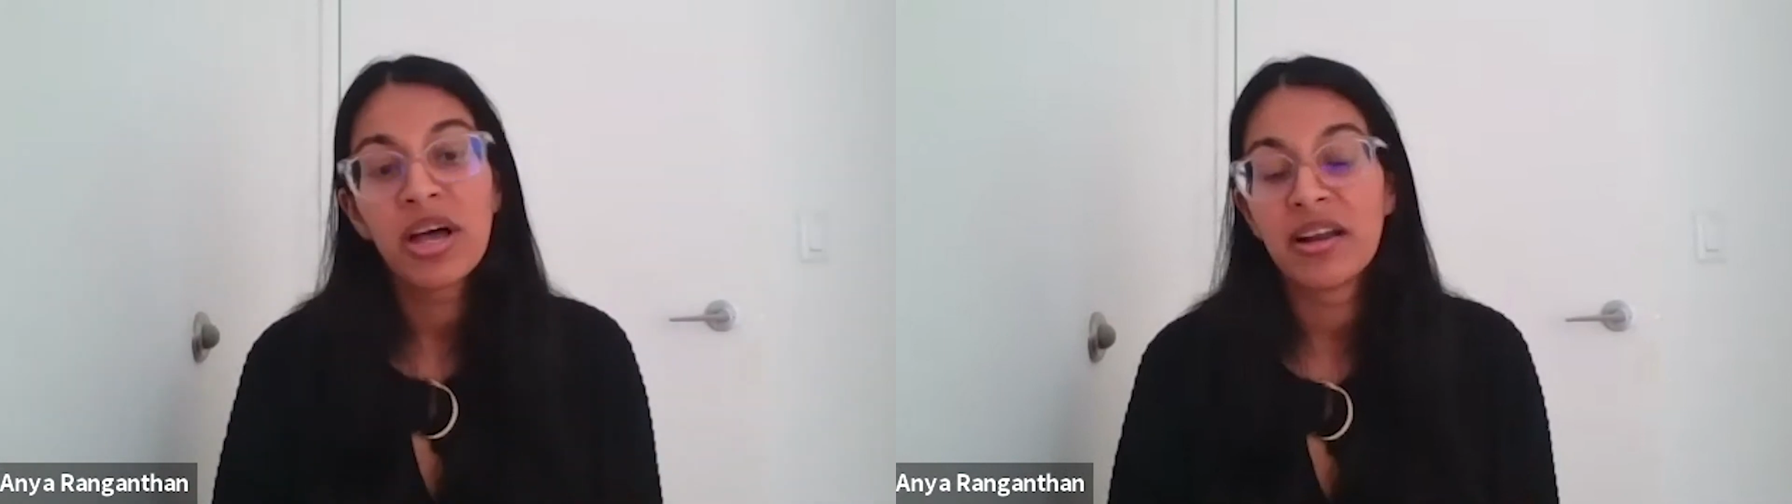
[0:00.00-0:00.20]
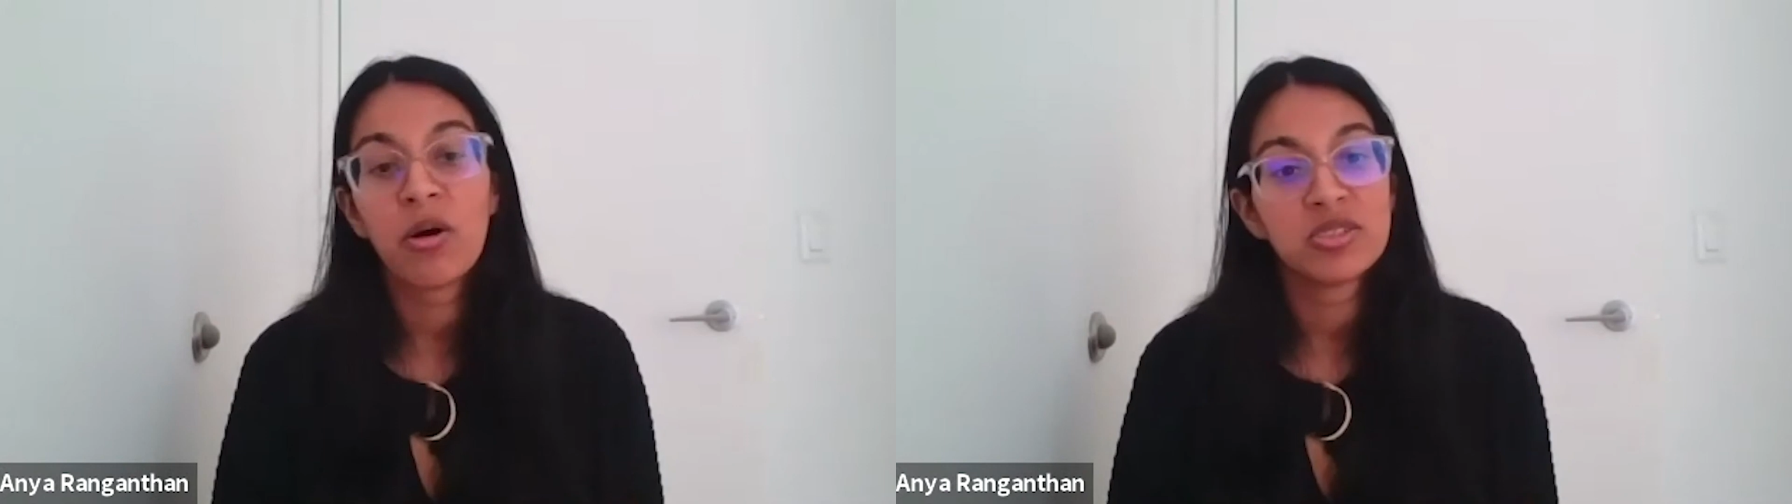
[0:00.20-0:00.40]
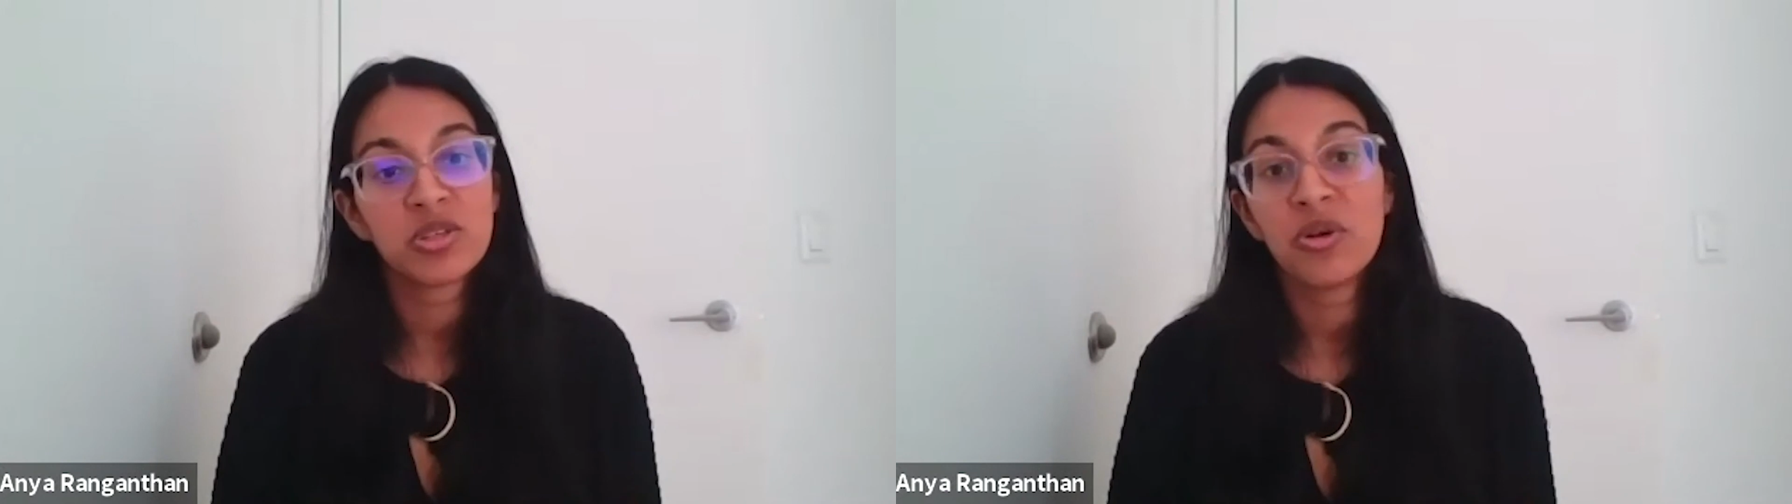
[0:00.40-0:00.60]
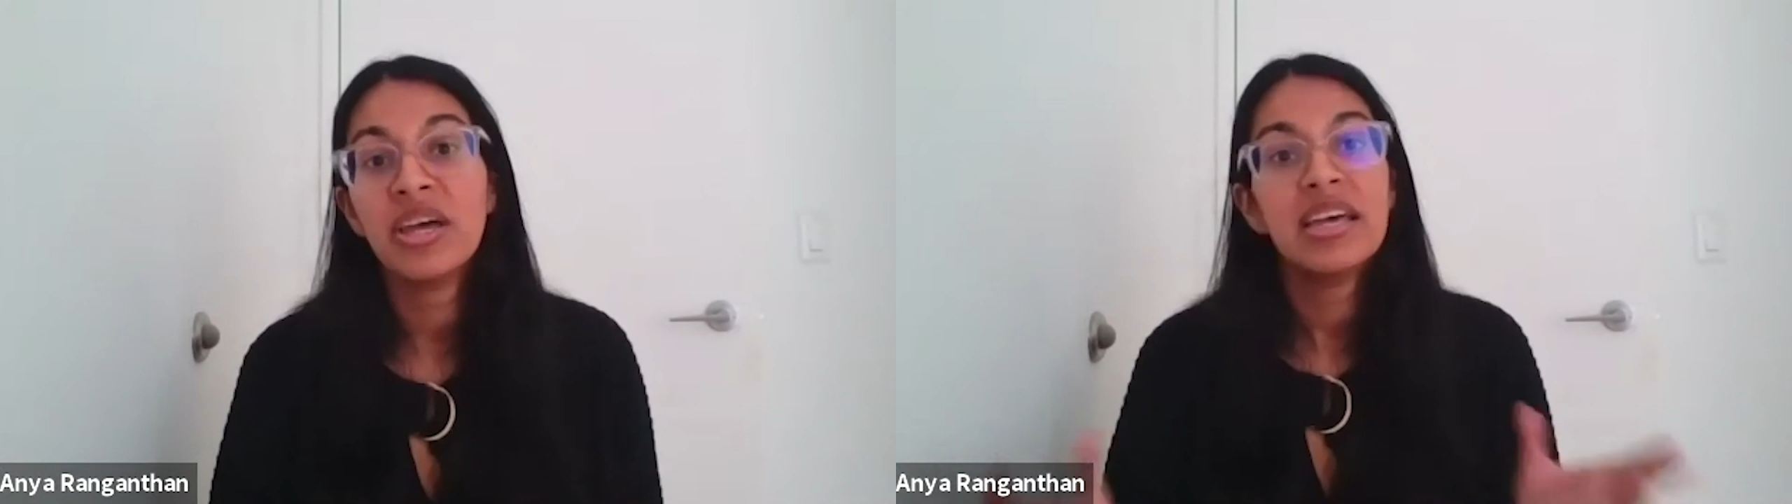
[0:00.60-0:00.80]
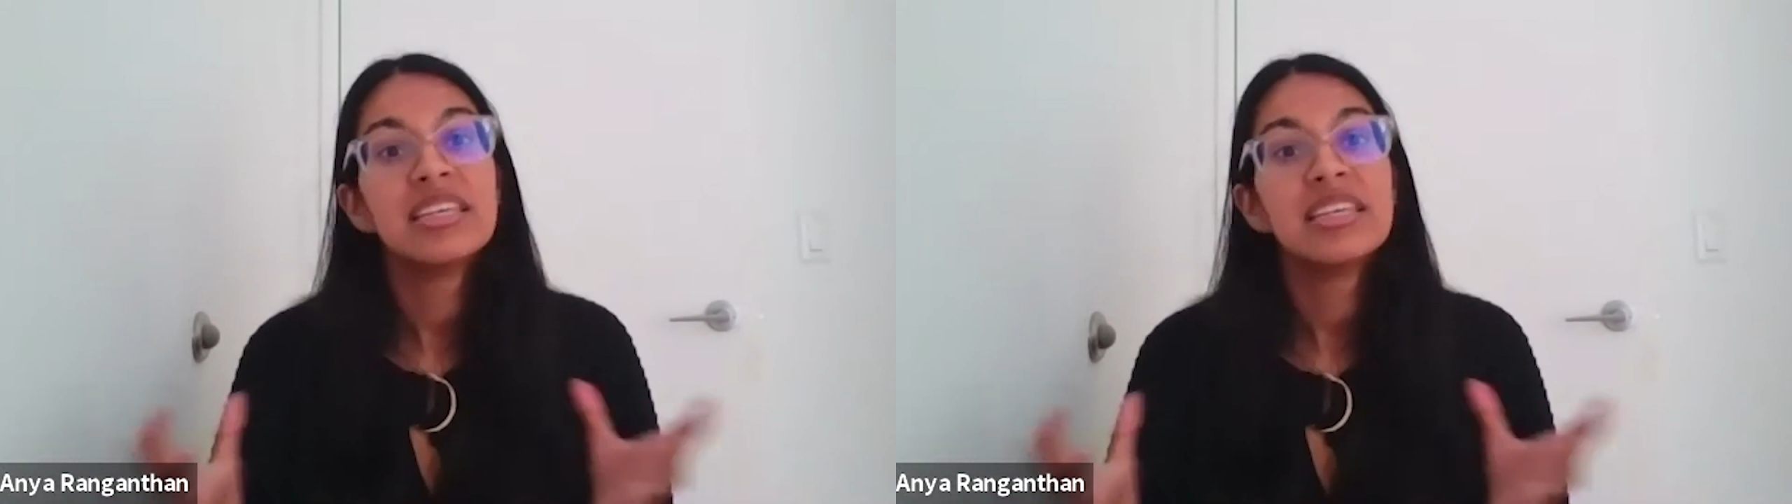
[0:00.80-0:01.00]
and also
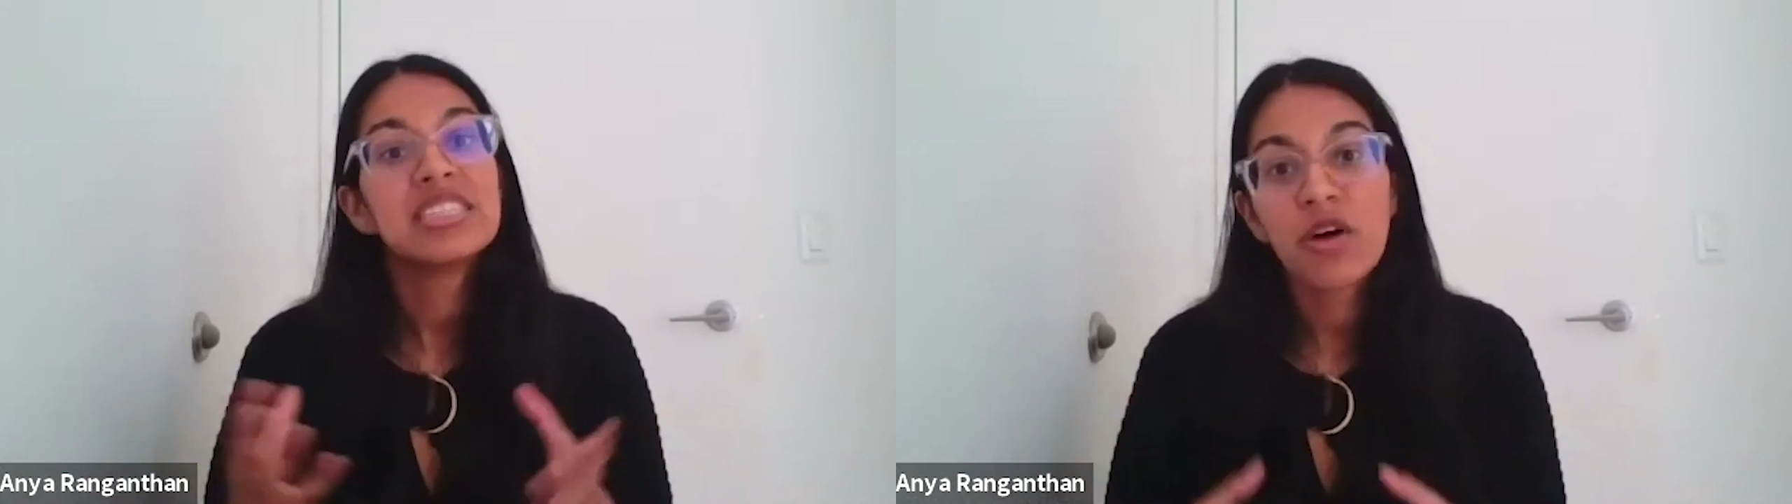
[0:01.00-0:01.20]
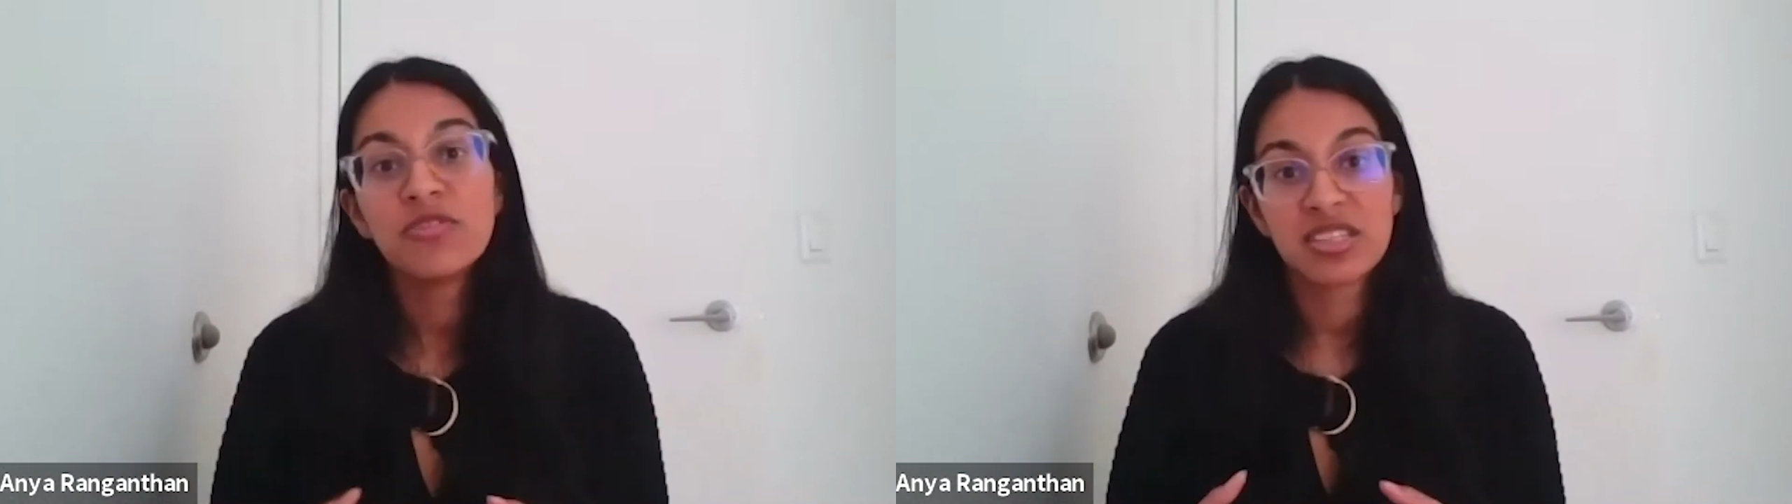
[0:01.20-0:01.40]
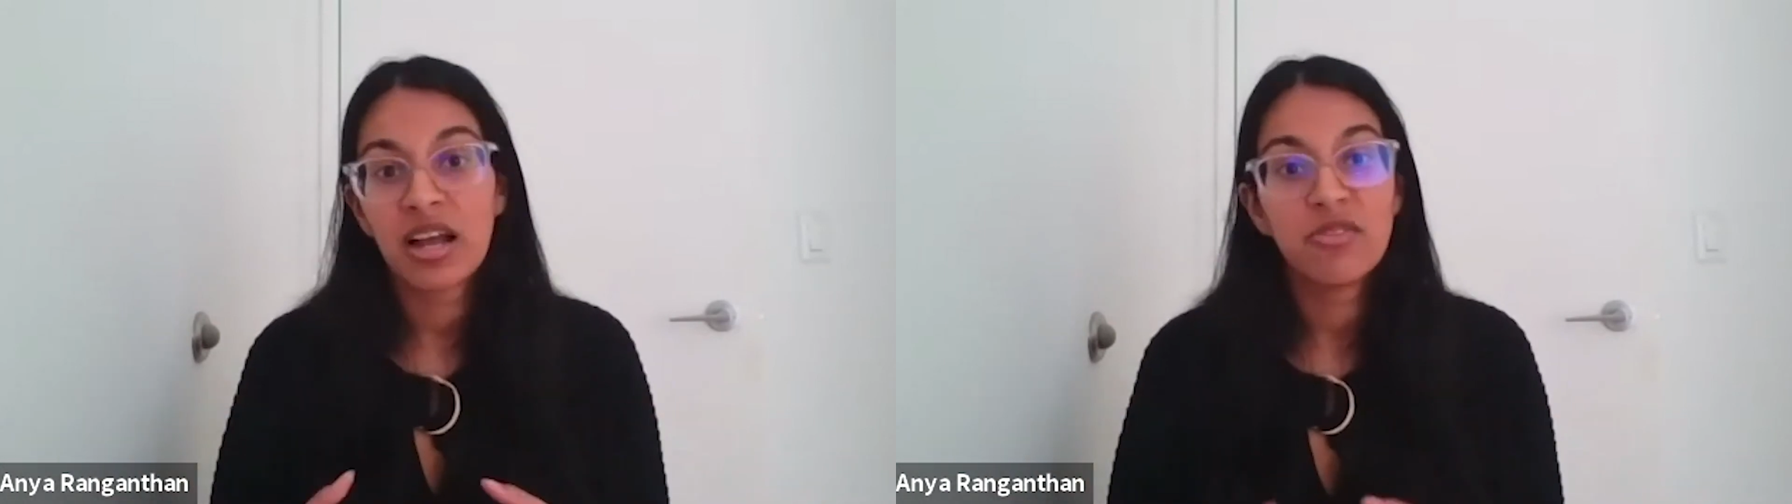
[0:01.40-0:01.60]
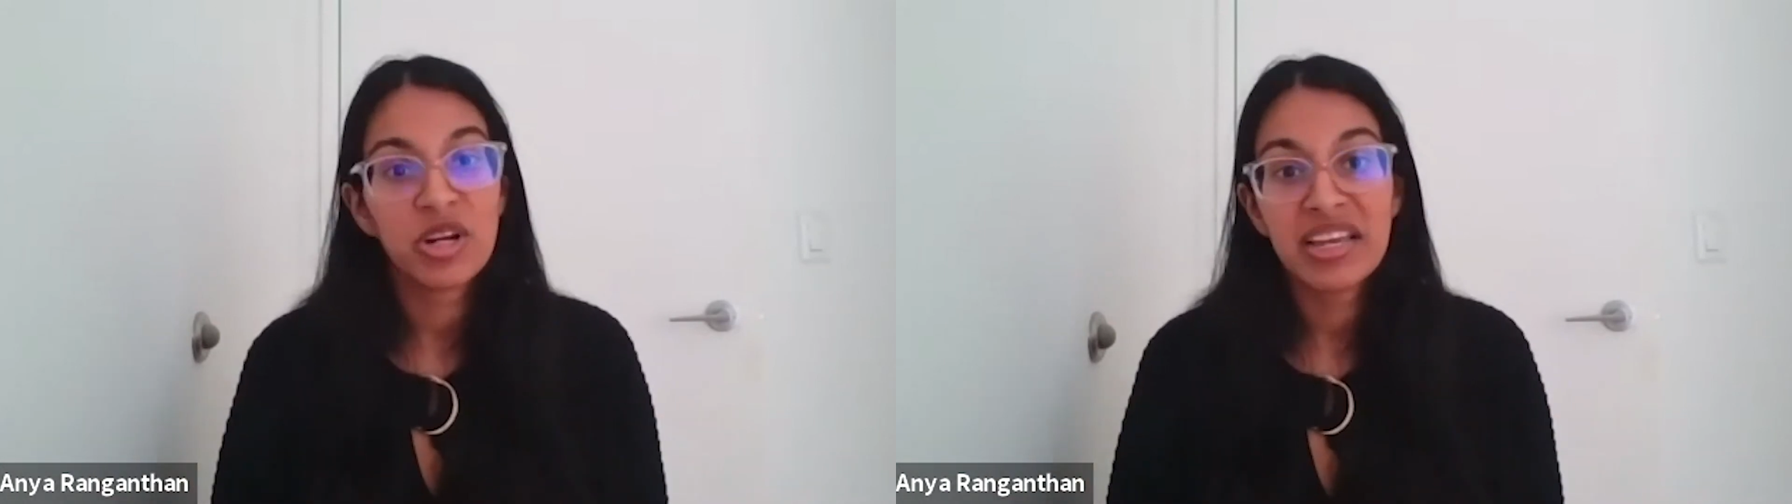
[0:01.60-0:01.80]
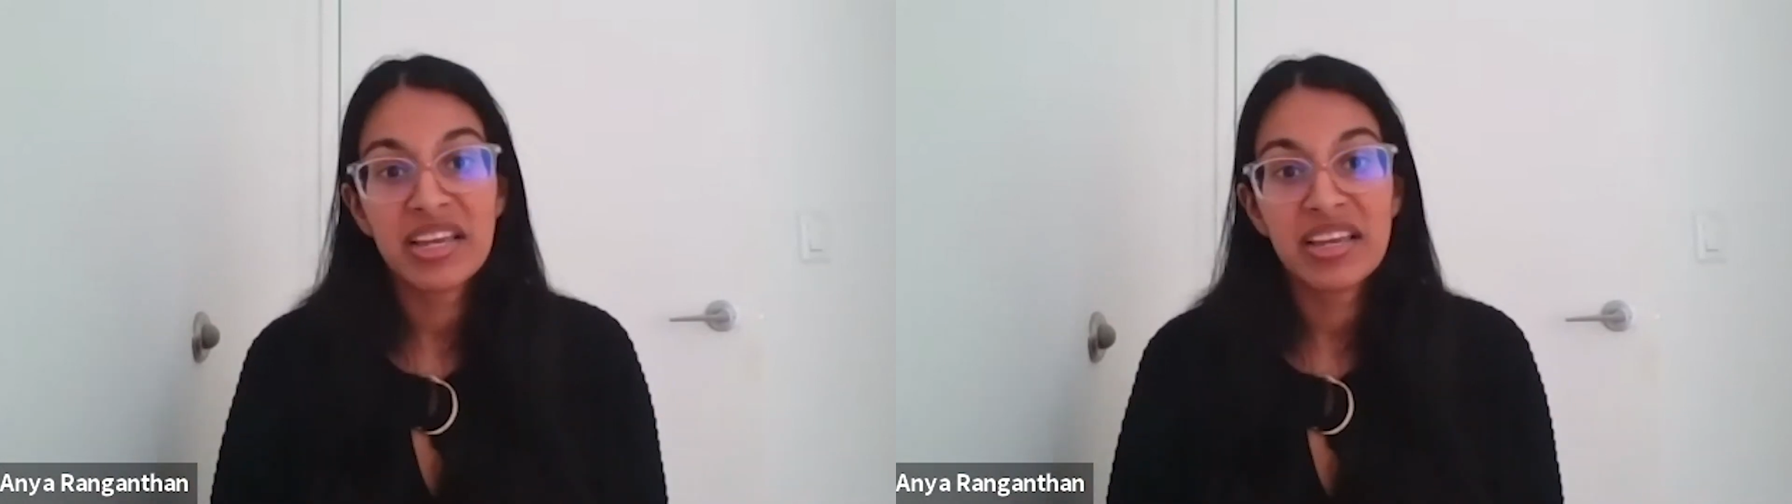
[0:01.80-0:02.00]

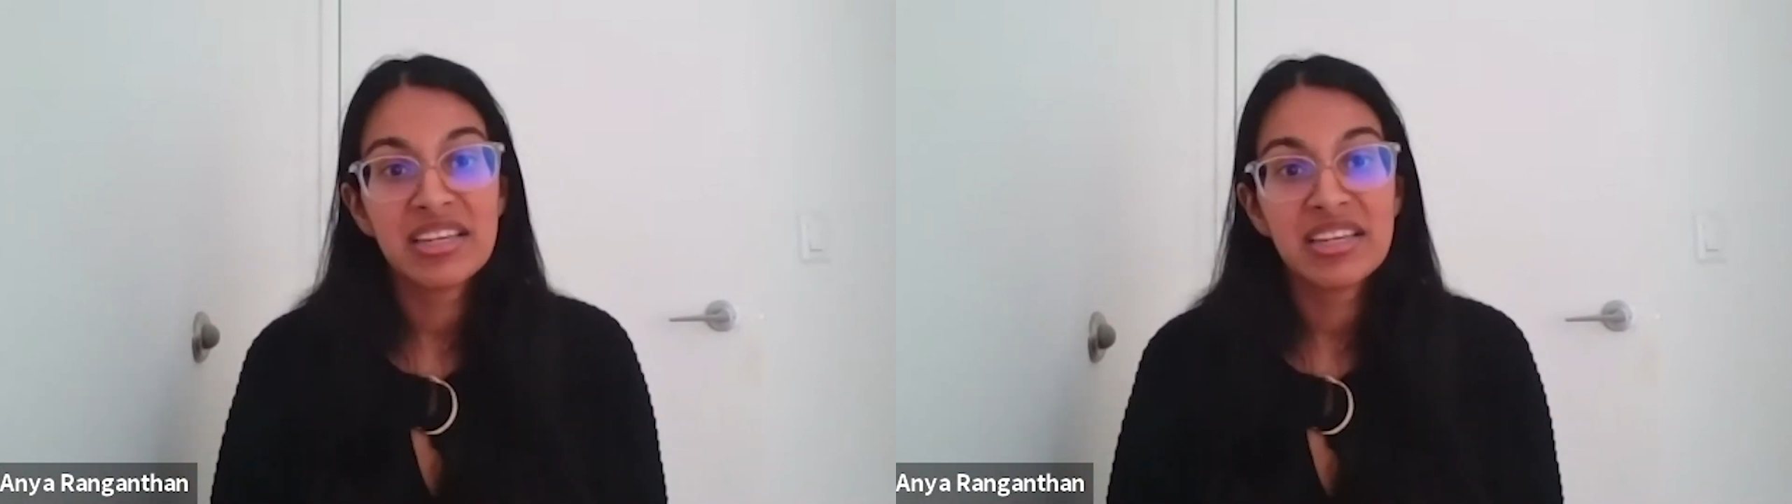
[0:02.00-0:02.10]
self-discovery